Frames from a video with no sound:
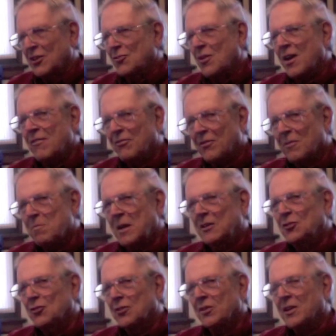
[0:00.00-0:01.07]
I try and
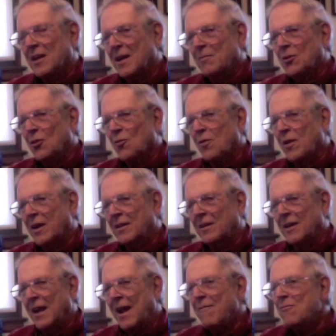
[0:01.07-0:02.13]
make sure that I'm correct
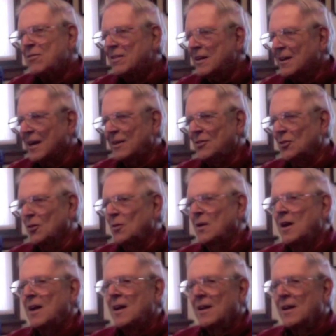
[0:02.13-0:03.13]
in everything I do,